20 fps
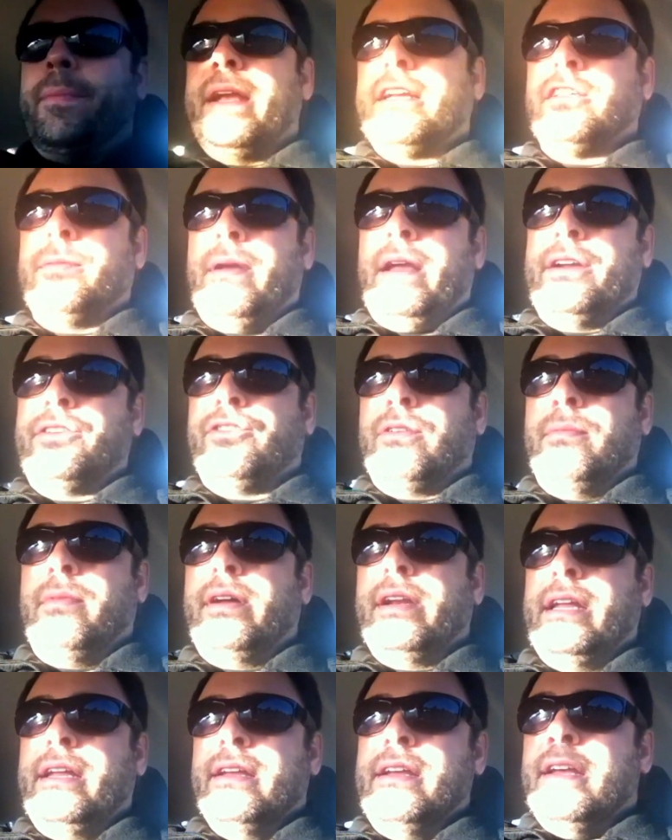make some extra
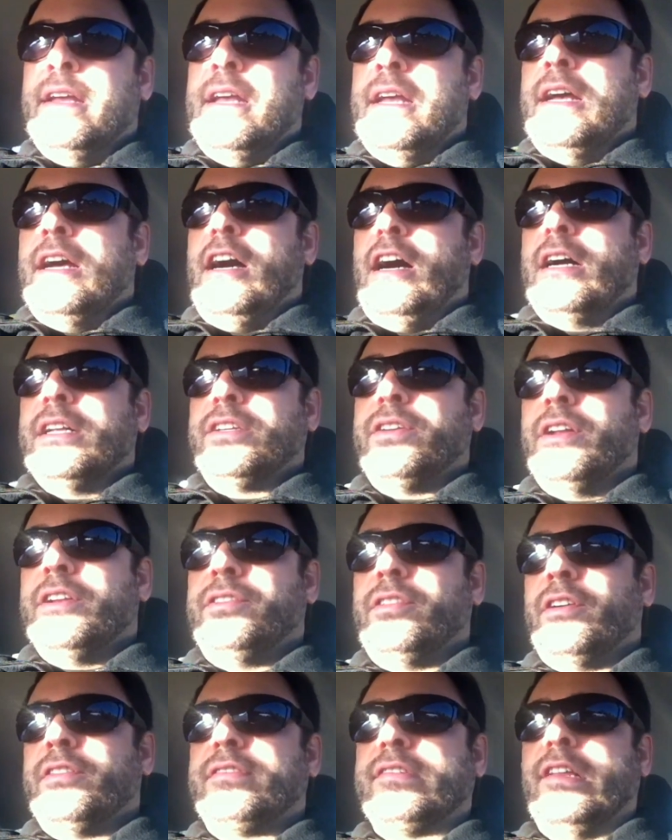money. It's going to
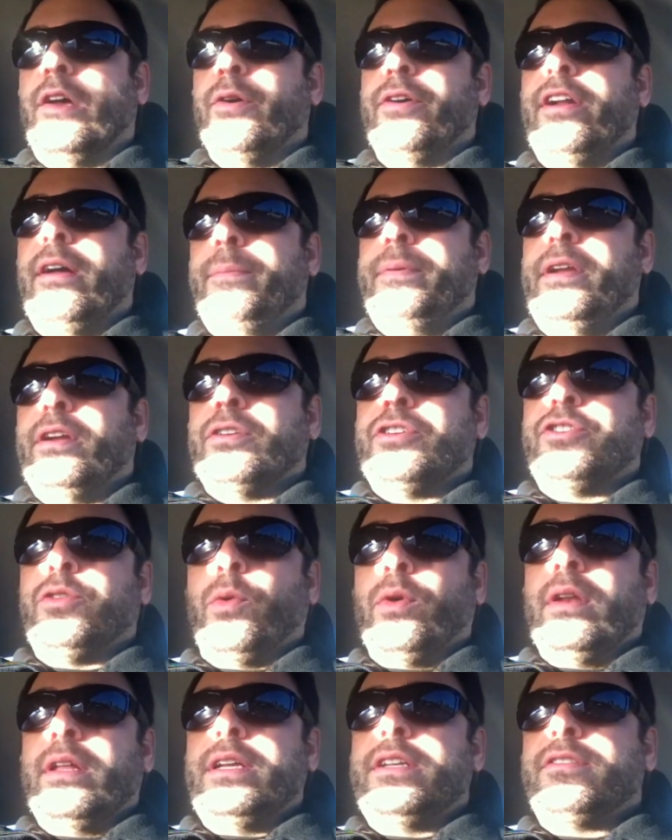start slowing up here
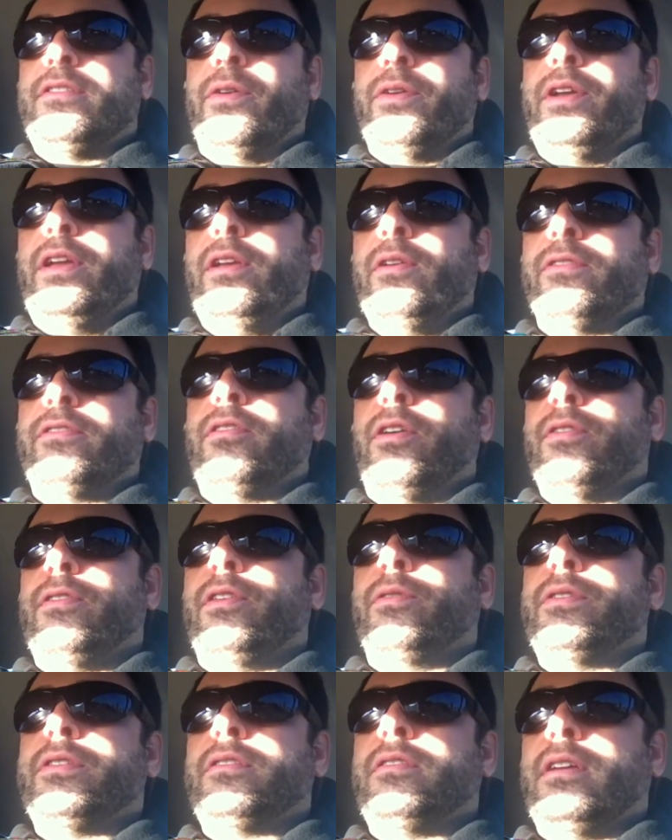shortly. So you'll start
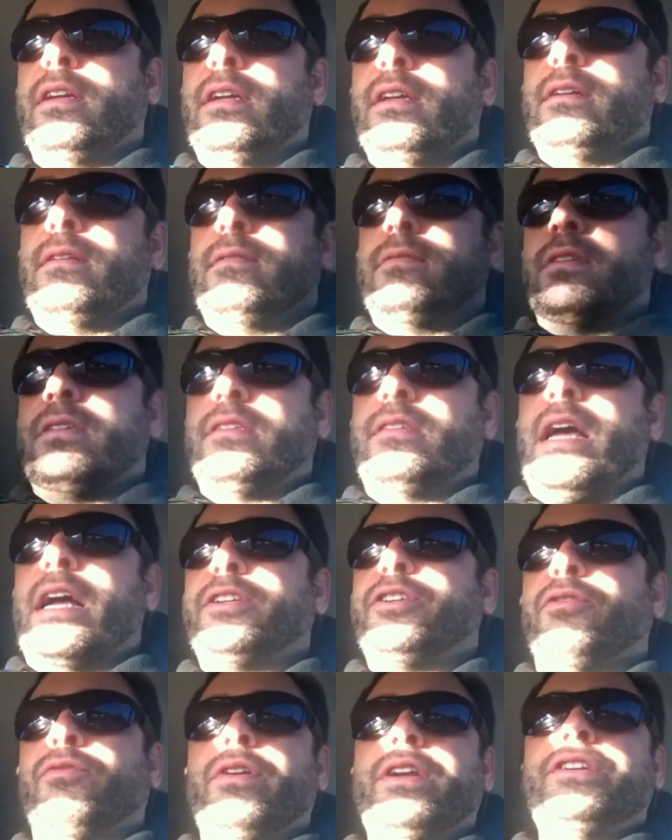noticing the
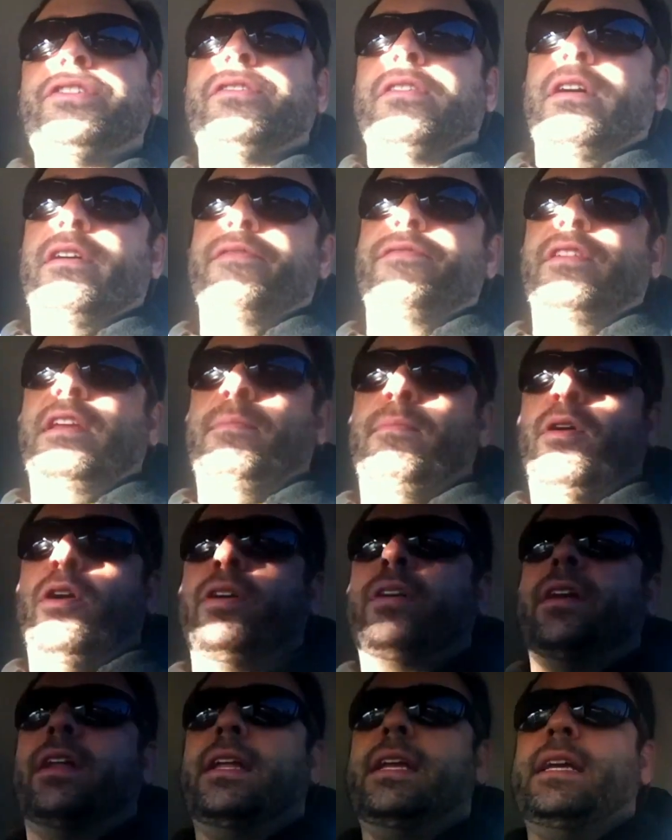saturation of the
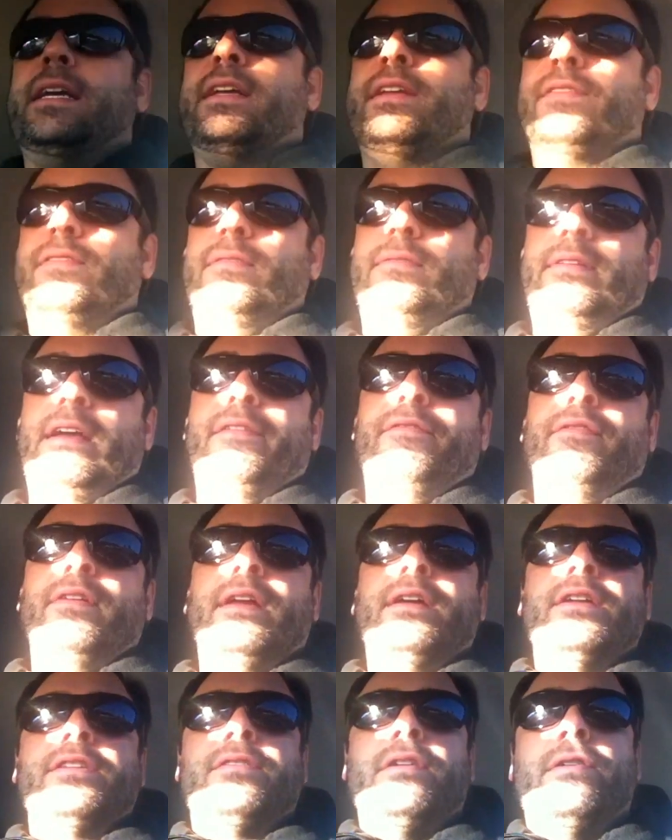market is definitely
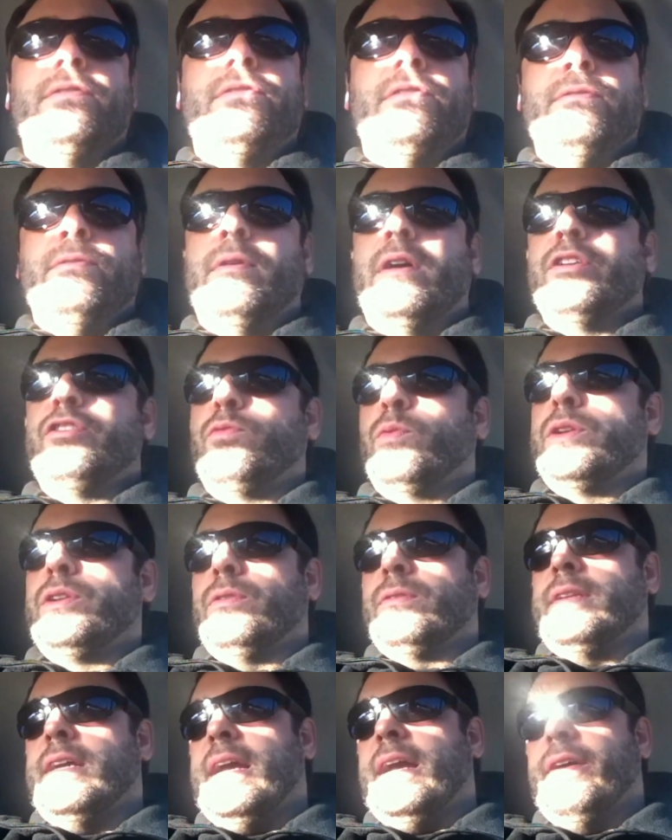going to start to
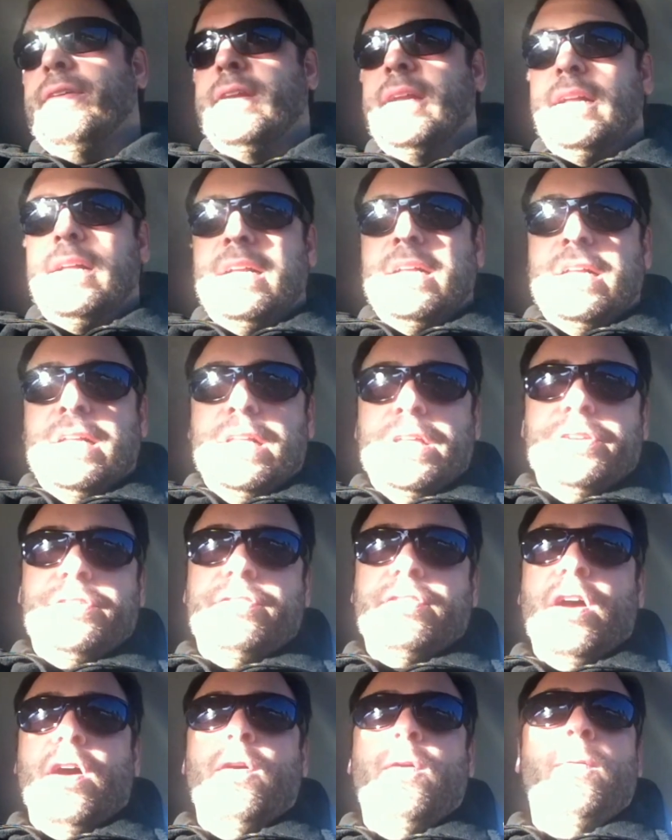dwindle down.
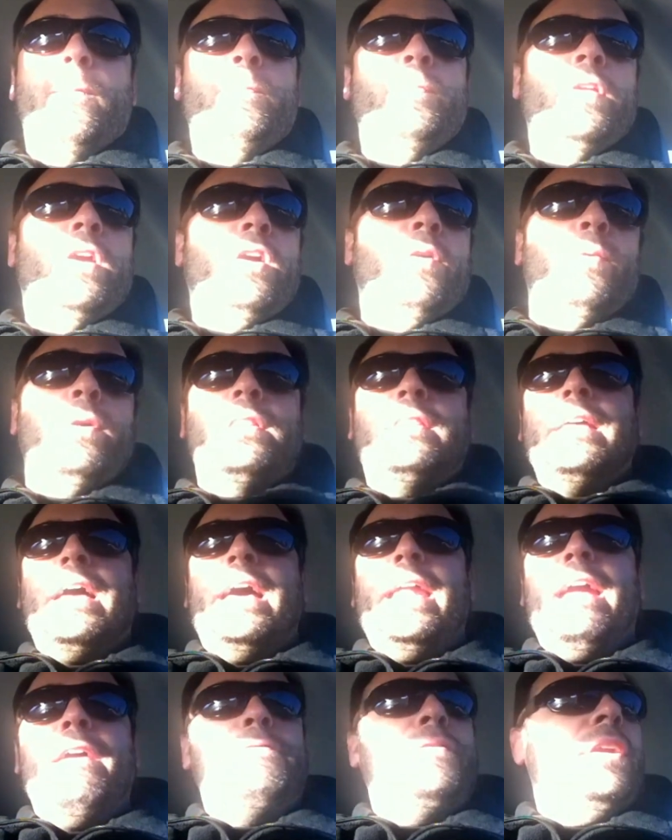So with
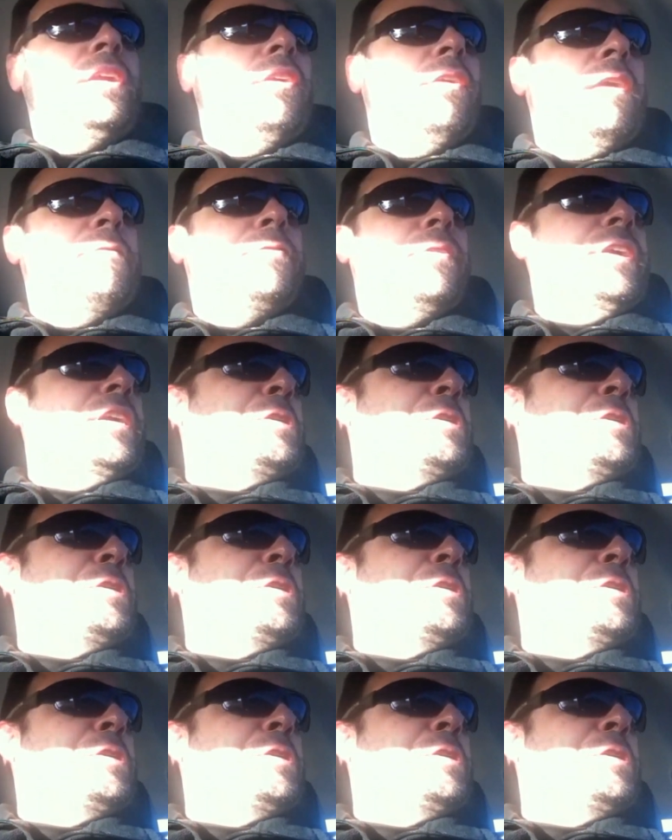that, after I